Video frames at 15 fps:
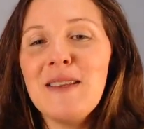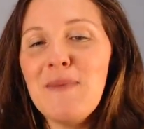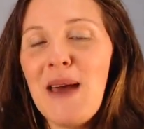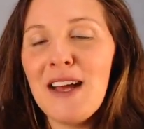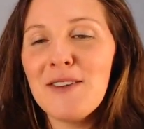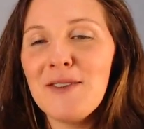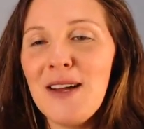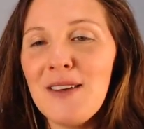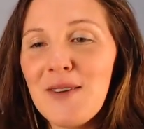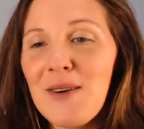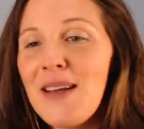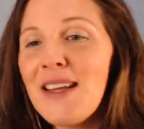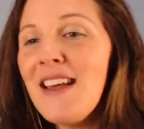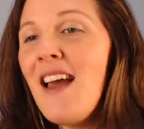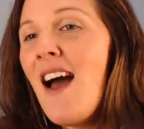in the background
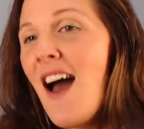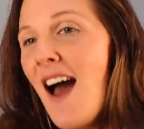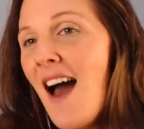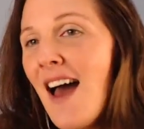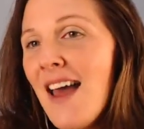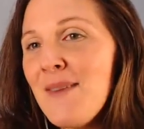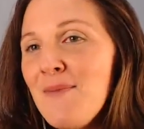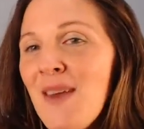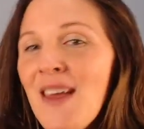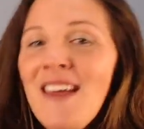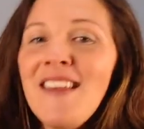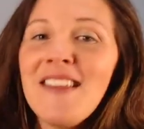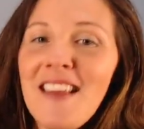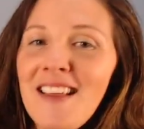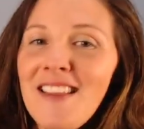going, I'm
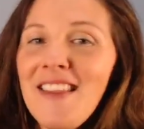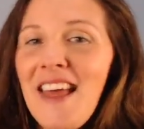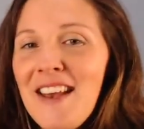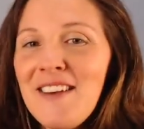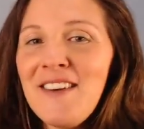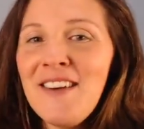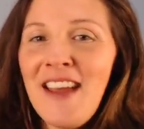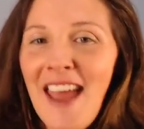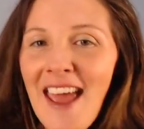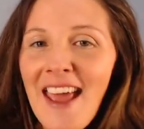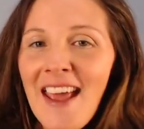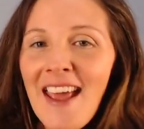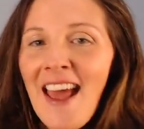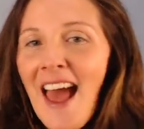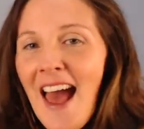the letter
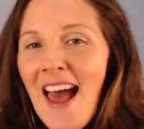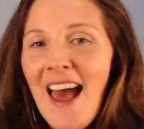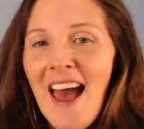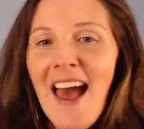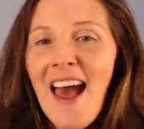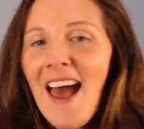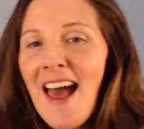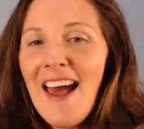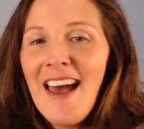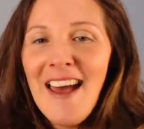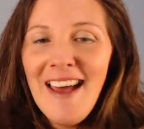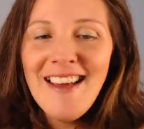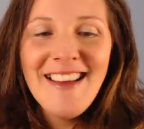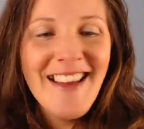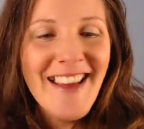A.
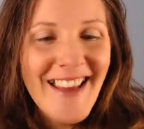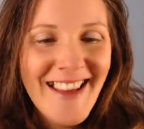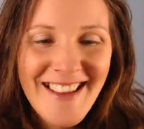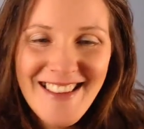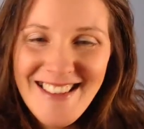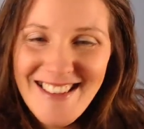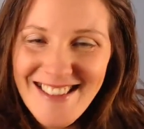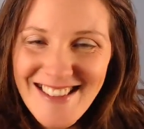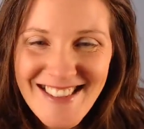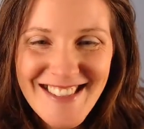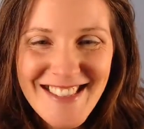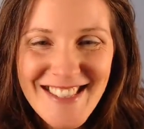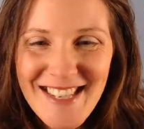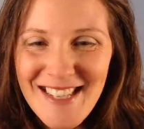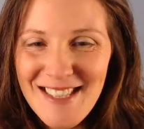
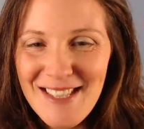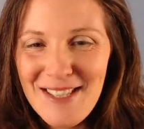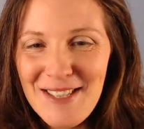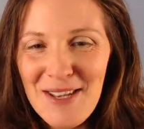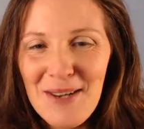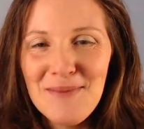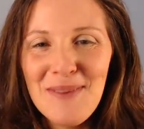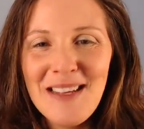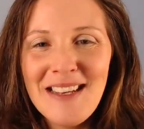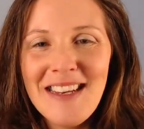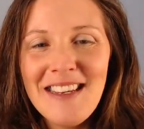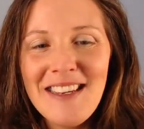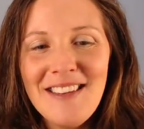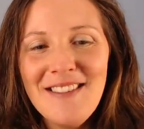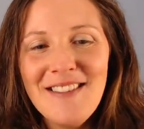It's just so
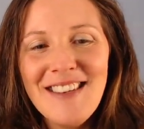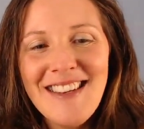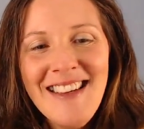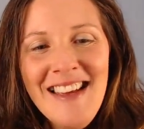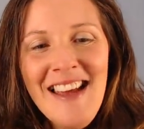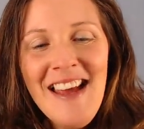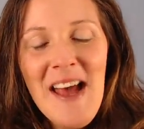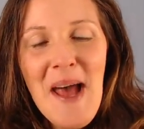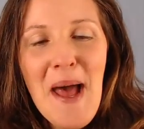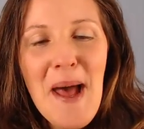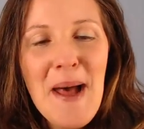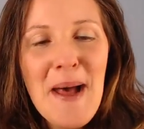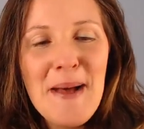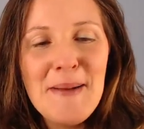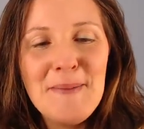bloody cute.
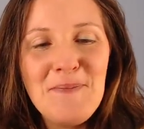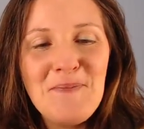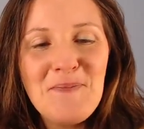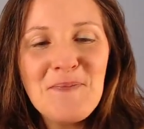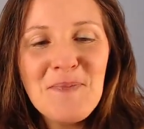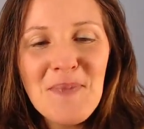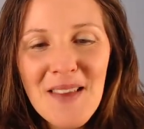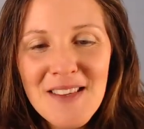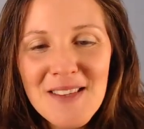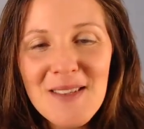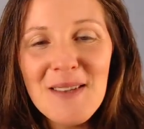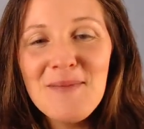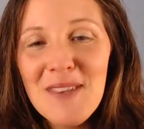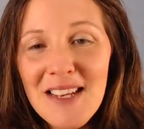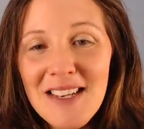So
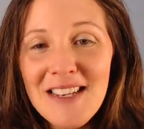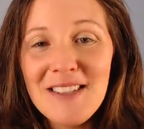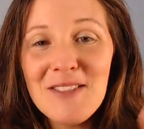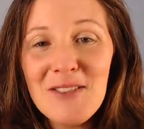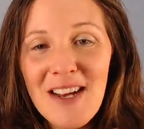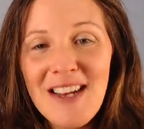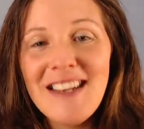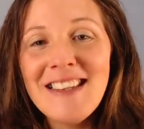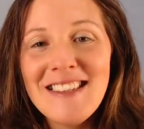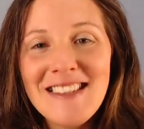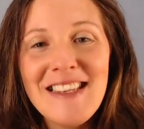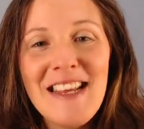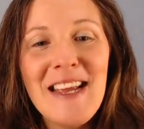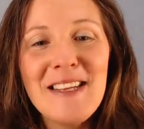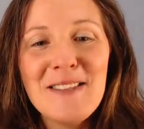I'm going to try to
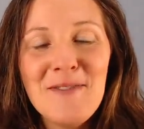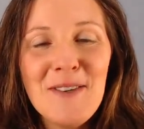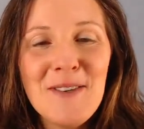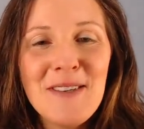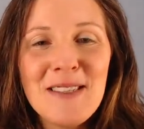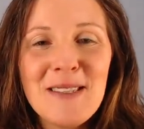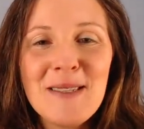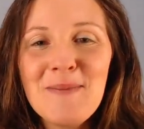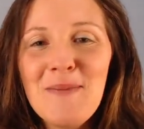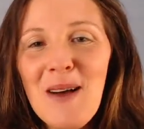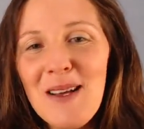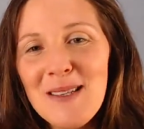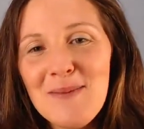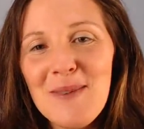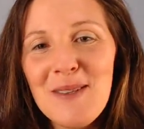stay as focused as
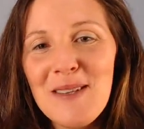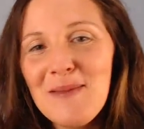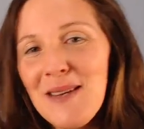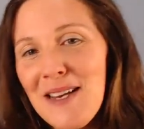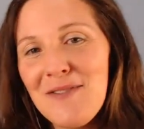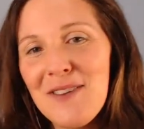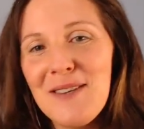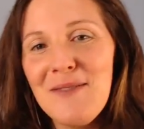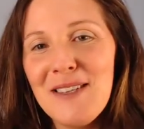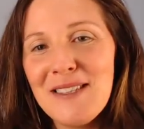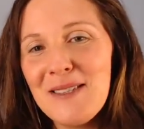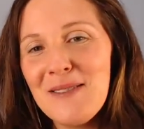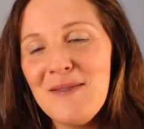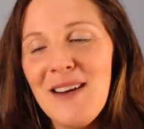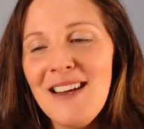possible. And every
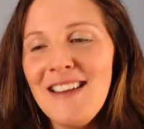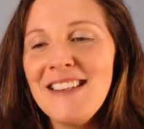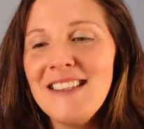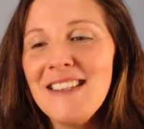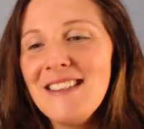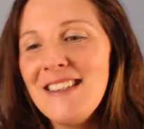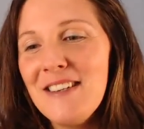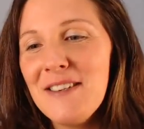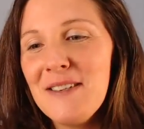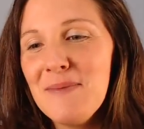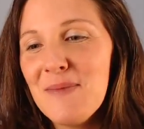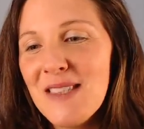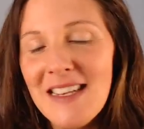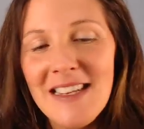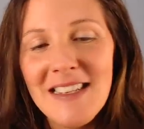once in a while, I just hear
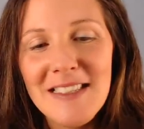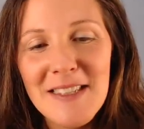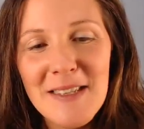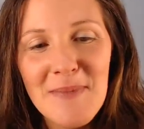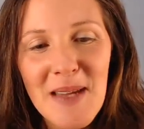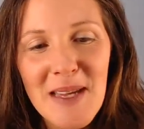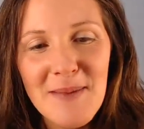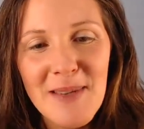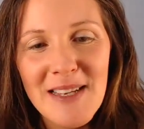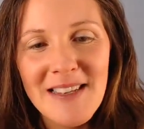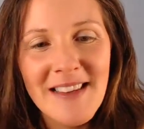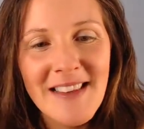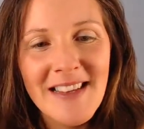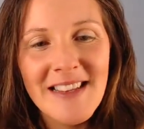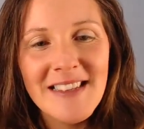him singing to the baby.
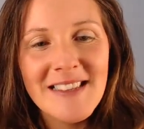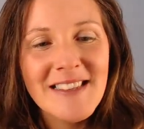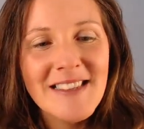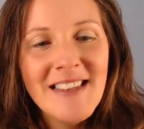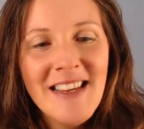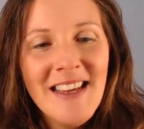And I think